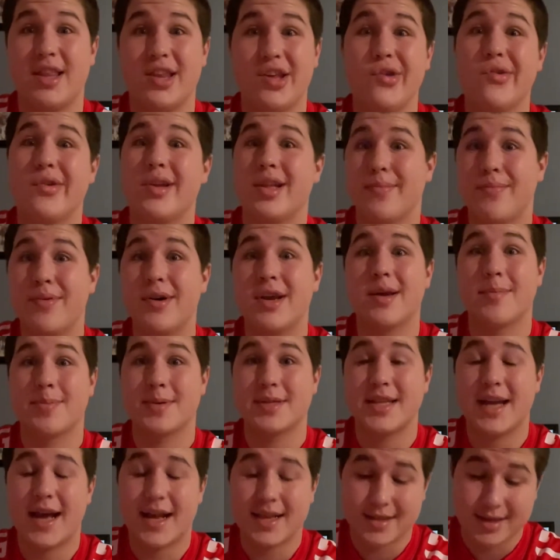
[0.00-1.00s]
You can put up
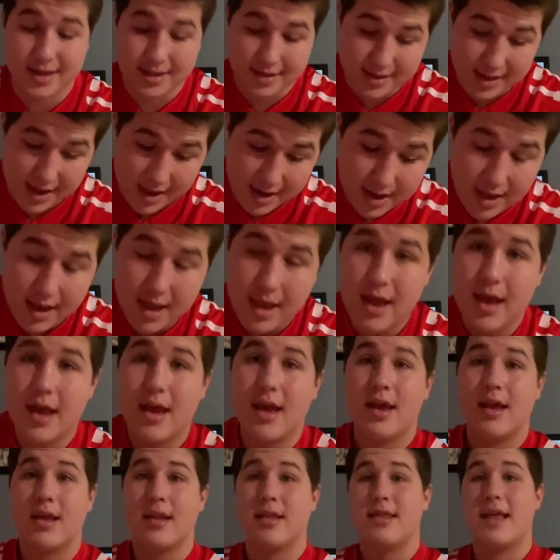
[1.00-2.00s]
stats like that.
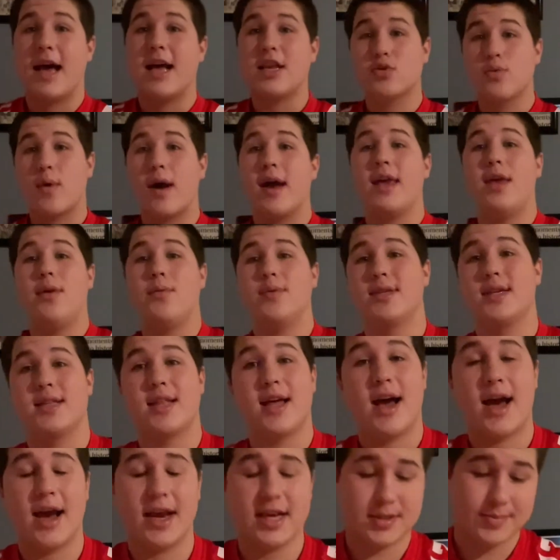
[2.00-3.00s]
That's why he was in the
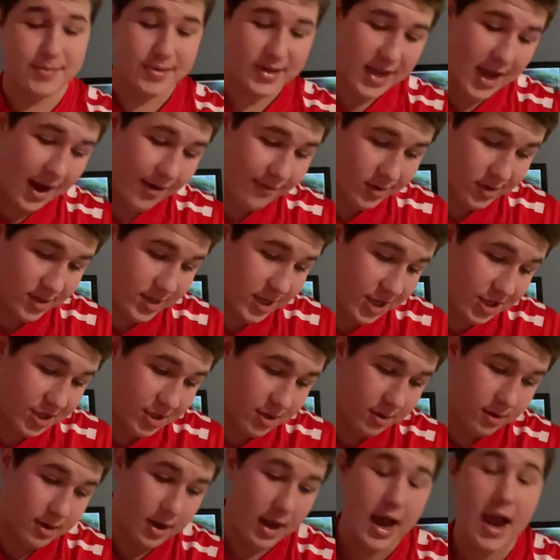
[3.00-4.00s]
Heisman
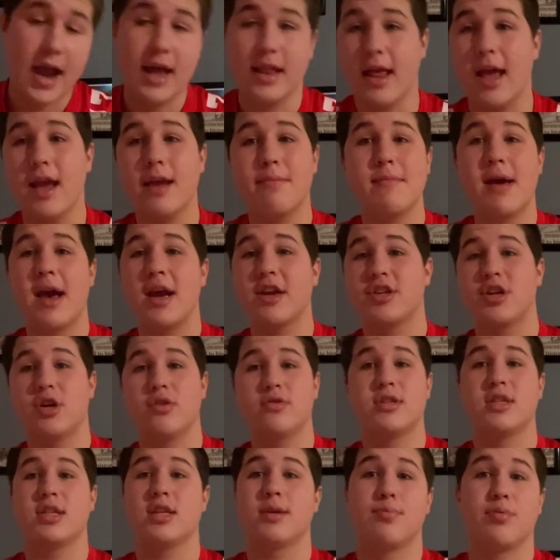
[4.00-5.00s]
conversation. I like Mac
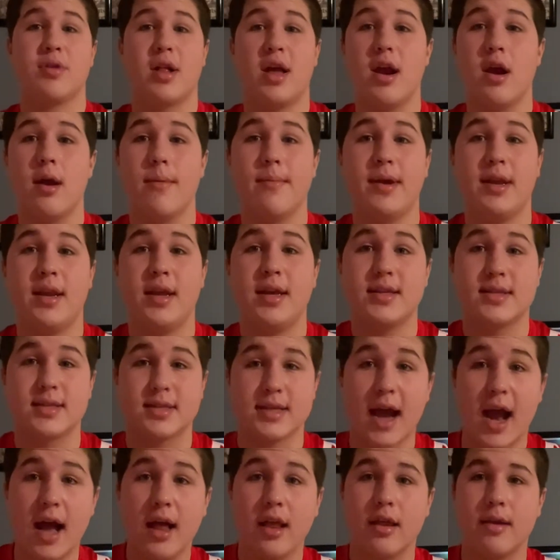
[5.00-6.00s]
Jones as a player. He's
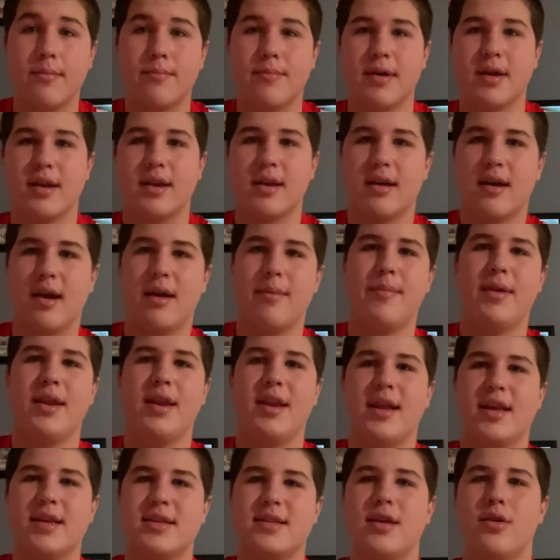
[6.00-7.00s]
solid, but,
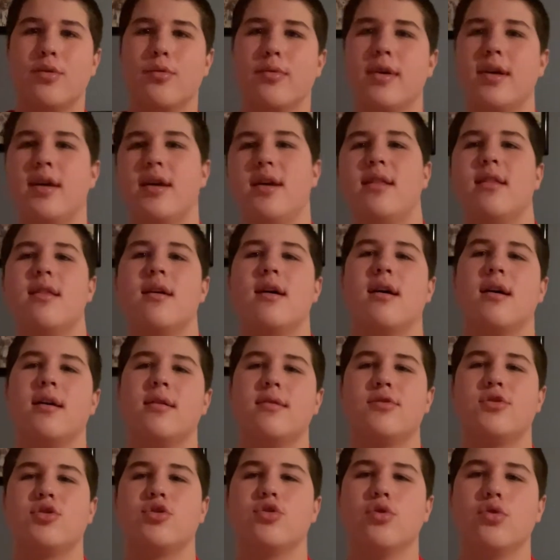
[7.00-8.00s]
is he really the
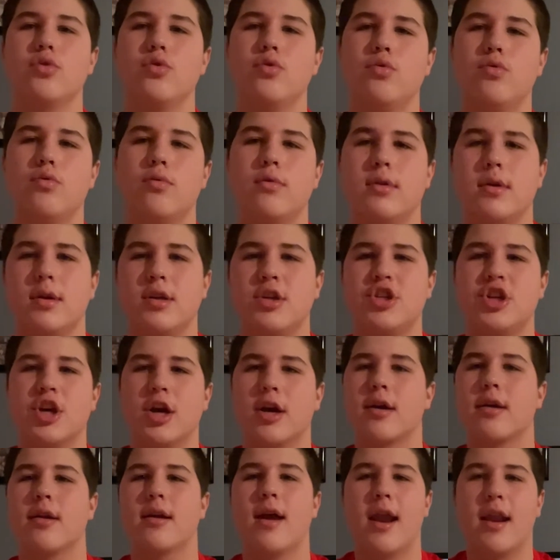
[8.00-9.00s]
true
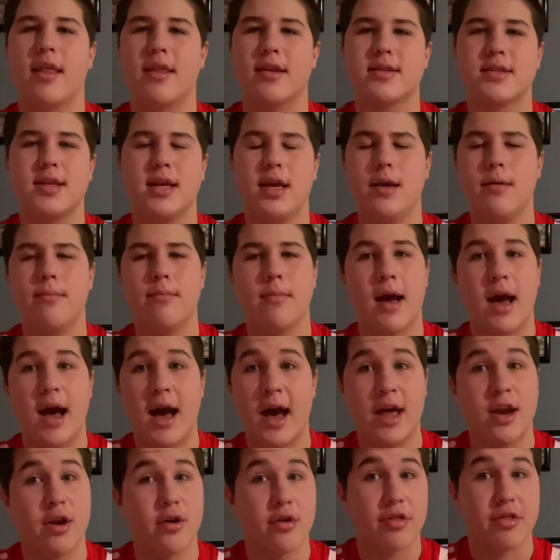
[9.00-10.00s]
juggernaut of this team?
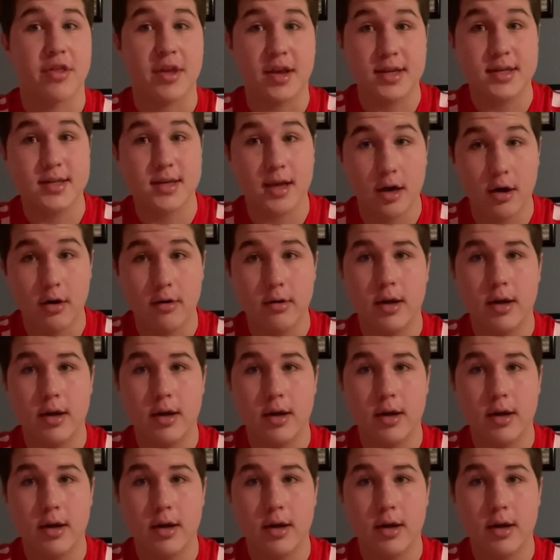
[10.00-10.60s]
I don't think so.